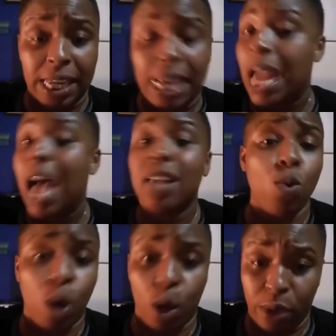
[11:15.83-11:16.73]
and not to
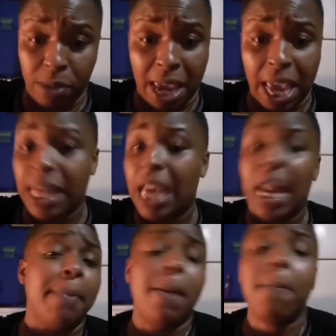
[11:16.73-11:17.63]
work with me and that I'm
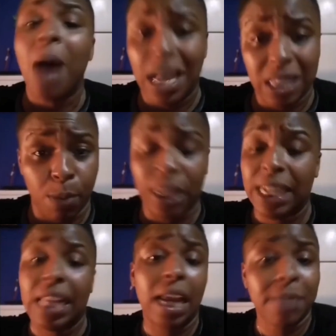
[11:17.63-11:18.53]
impossible and
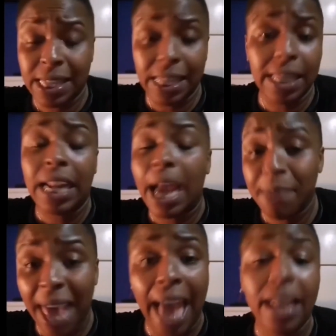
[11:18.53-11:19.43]
that I'm this and that I'm
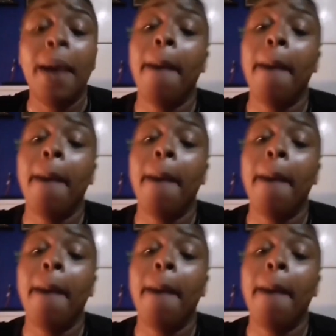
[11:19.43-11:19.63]
that,